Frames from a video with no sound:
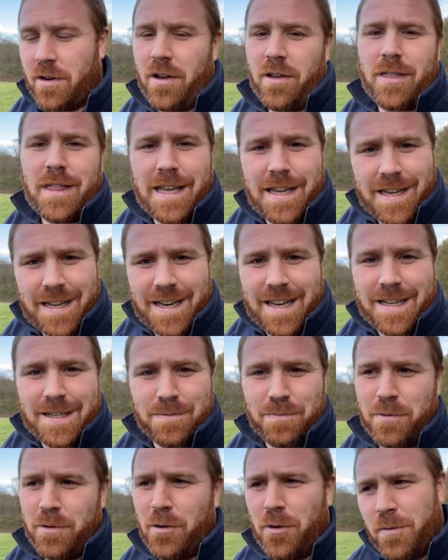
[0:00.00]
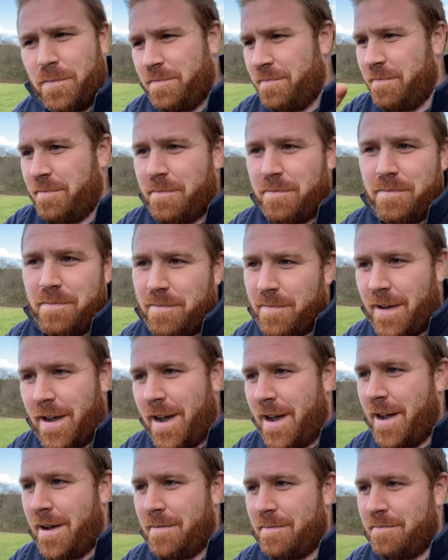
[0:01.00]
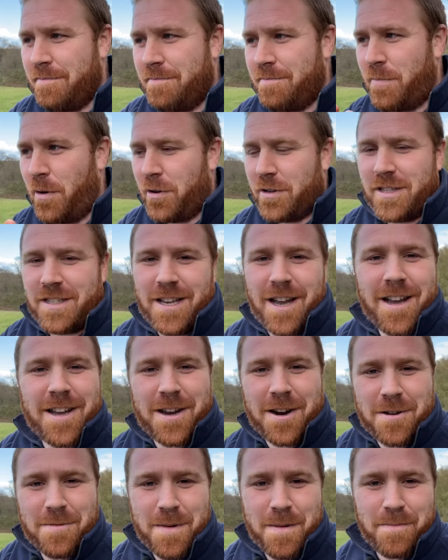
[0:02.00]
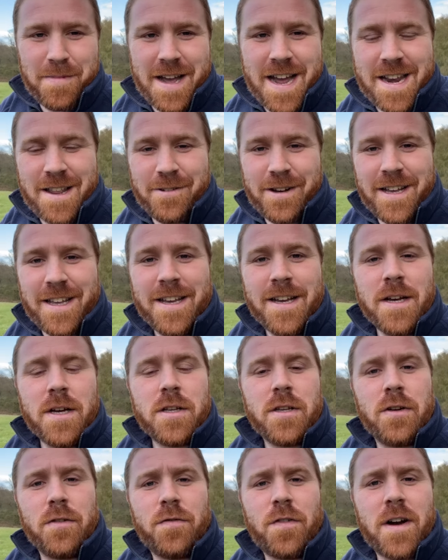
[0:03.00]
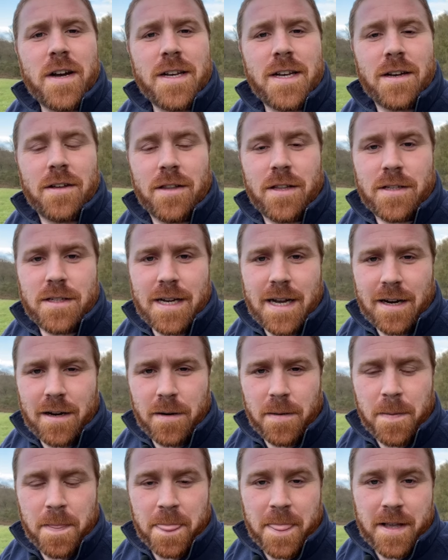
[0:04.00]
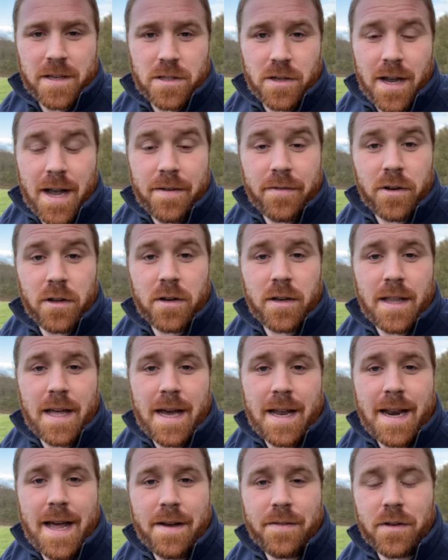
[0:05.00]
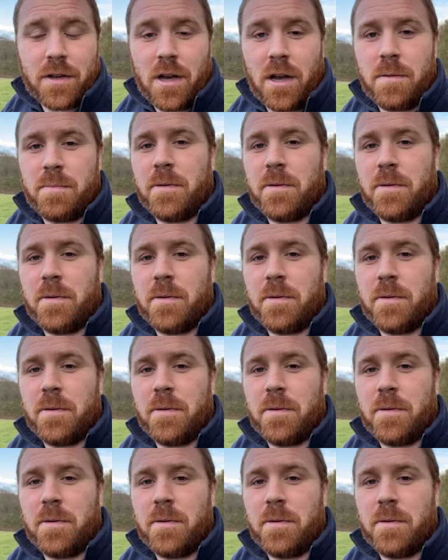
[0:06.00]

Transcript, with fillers: I think it is, or um, boxes, I can't remember. Anyway, you'll find it on the channel. So have a look at that and have a go.